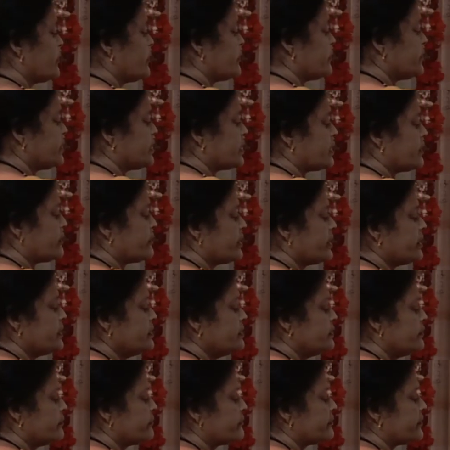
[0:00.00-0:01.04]
V given
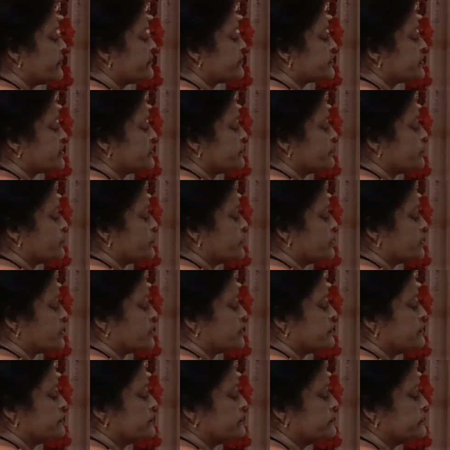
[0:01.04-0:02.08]
50 volt.
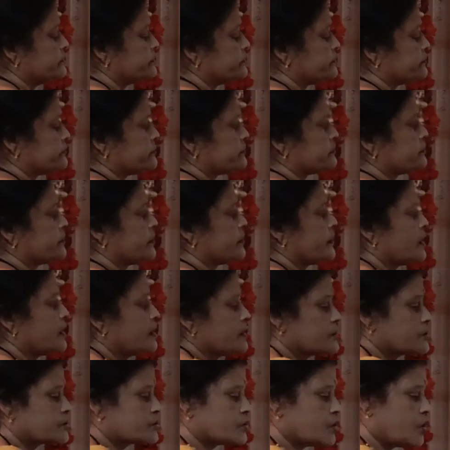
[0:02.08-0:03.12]

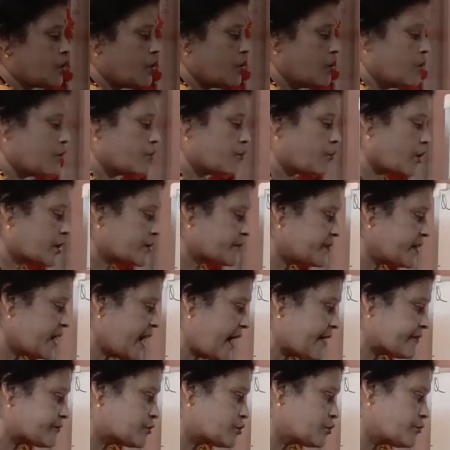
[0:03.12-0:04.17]
So what we
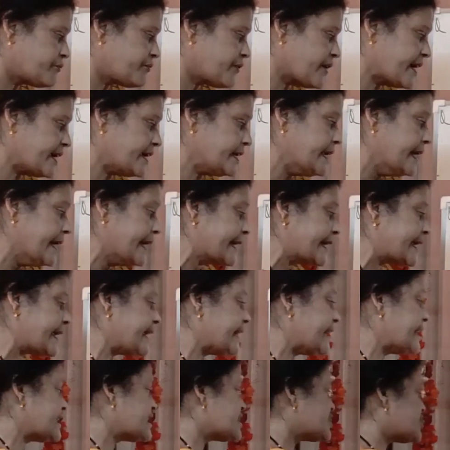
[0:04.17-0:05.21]
have to find?
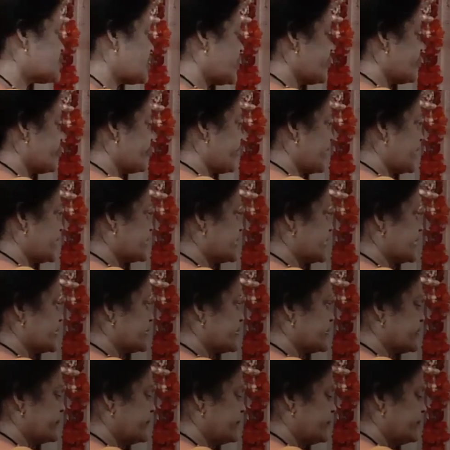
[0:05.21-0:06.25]
Heat
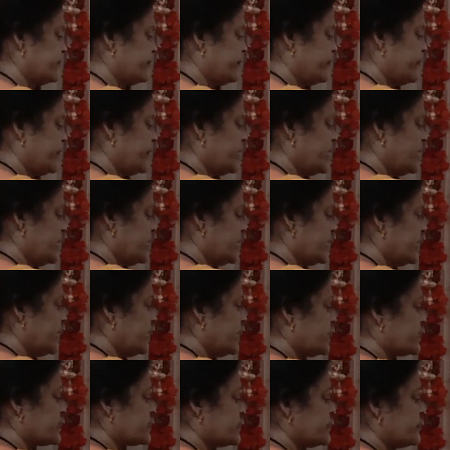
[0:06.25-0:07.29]
generated.
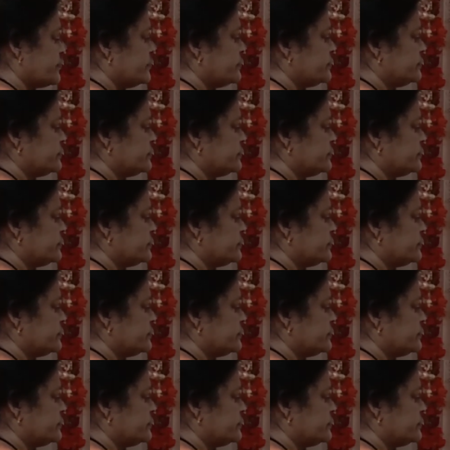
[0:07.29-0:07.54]
Heat.